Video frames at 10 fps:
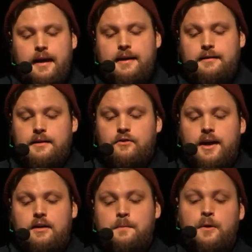And
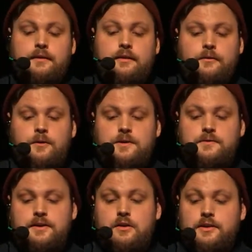React component can, of course,
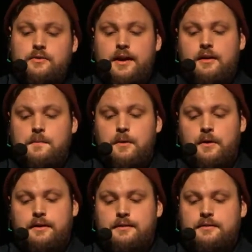render other React
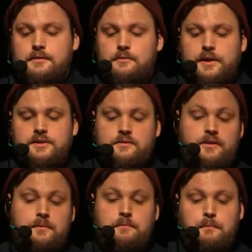components, which is
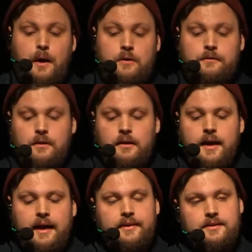very powerful.
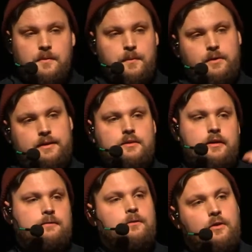And these components
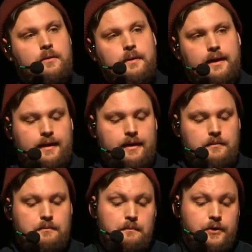kind of form a
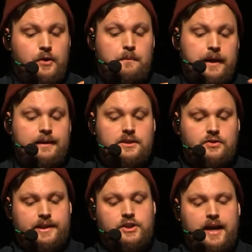big
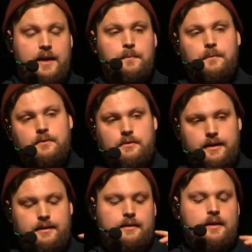tree shape, right?